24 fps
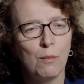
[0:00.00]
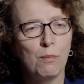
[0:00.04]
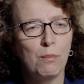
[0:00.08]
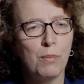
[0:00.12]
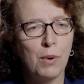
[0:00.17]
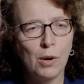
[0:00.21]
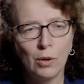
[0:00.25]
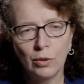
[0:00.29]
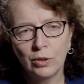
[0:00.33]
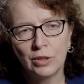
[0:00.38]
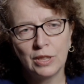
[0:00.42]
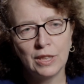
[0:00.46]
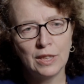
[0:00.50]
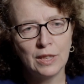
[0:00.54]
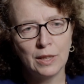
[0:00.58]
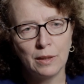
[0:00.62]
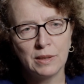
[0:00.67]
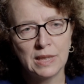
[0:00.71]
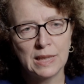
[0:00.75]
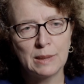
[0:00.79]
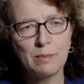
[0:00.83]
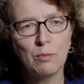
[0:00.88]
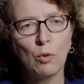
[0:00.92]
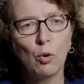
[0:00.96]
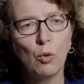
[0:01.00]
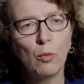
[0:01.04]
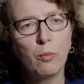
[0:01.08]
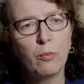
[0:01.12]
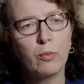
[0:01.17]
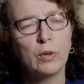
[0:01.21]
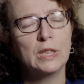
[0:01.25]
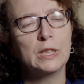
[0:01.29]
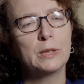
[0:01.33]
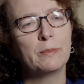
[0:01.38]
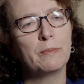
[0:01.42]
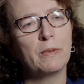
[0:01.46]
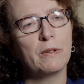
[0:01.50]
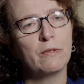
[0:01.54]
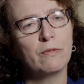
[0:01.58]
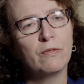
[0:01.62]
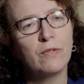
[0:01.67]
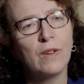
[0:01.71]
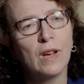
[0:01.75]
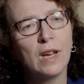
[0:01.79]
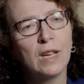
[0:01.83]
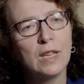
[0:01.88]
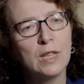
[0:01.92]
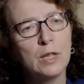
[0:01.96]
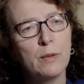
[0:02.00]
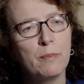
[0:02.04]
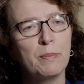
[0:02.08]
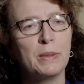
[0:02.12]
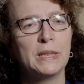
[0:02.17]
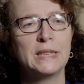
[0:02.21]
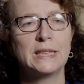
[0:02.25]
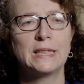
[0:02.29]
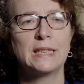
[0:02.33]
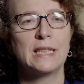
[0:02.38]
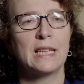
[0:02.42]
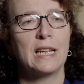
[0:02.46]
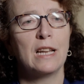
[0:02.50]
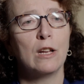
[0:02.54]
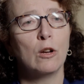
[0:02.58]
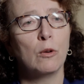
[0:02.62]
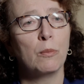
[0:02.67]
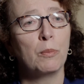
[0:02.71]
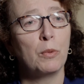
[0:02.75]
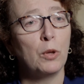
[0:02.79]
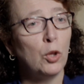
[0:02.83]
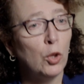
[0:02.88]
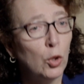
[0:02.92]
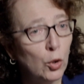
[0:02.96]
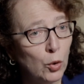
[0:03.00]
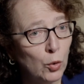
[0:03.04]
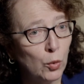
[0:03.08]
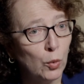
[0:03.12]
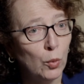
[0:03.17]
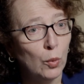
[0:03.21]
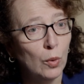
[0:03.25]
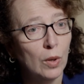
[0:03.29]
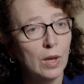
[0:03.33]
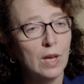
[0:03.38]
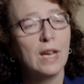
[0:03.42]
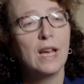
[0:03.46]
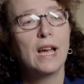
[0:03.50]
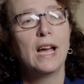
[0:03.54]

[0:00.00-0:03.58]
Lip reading: bogged in the small print, but find the bits that help you